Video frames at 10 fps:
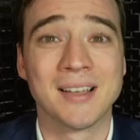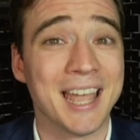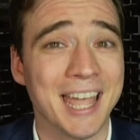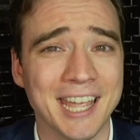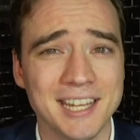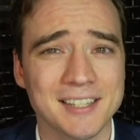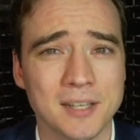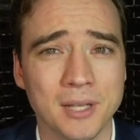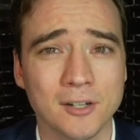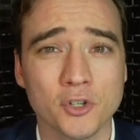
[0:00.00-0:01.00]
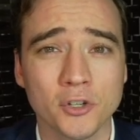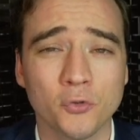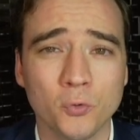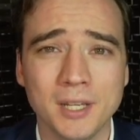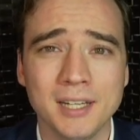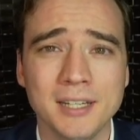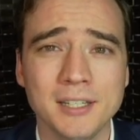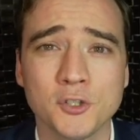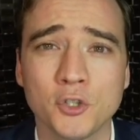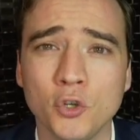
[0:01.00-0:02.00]
ASML just
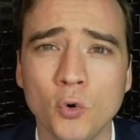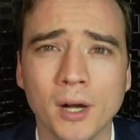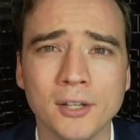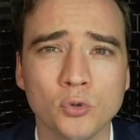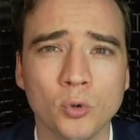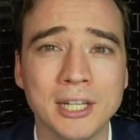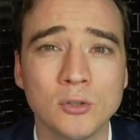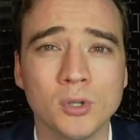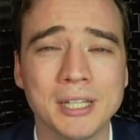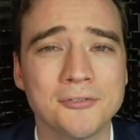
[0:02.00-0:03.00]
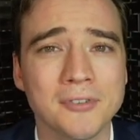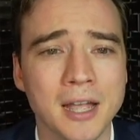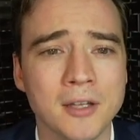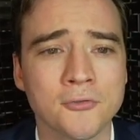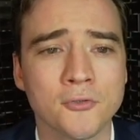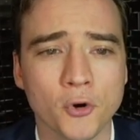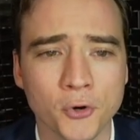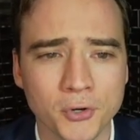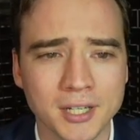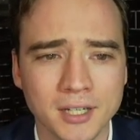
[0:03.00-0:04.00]
released Q1 2025
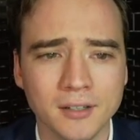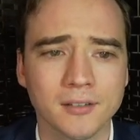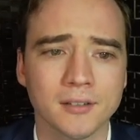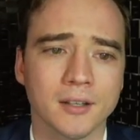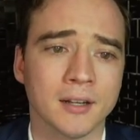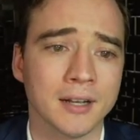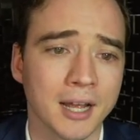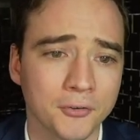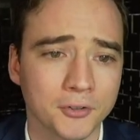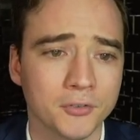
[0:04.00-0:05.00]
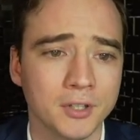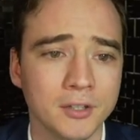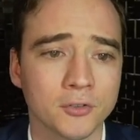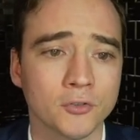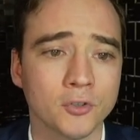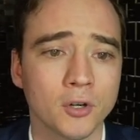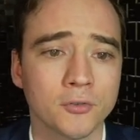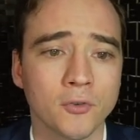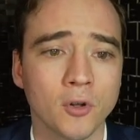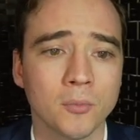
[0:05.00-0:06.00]
earnings, and after this, the stock
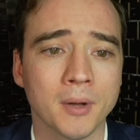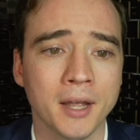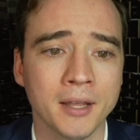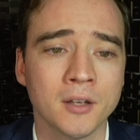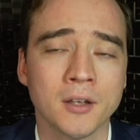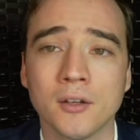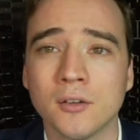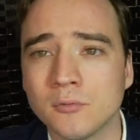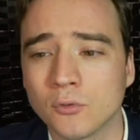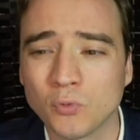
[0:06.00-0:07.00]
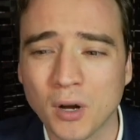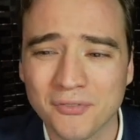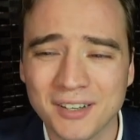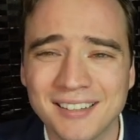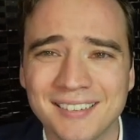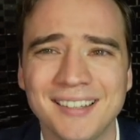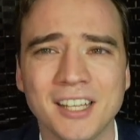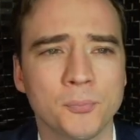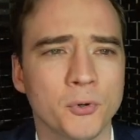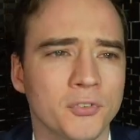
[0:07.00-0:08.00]
fell by roughly
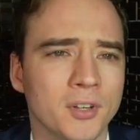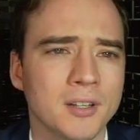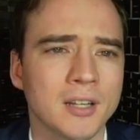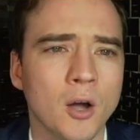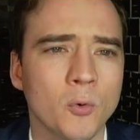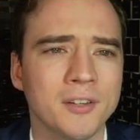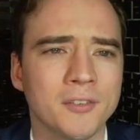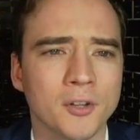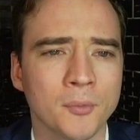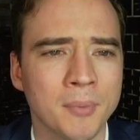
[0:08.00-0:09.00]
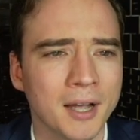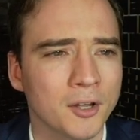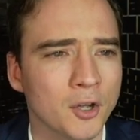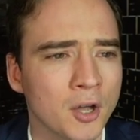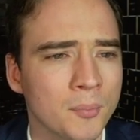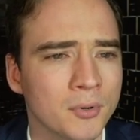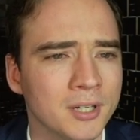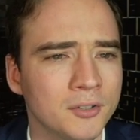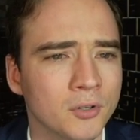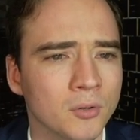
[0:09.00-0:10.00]
6%. Now it's back up a
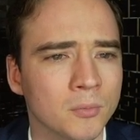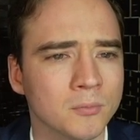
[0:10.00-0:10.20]
little,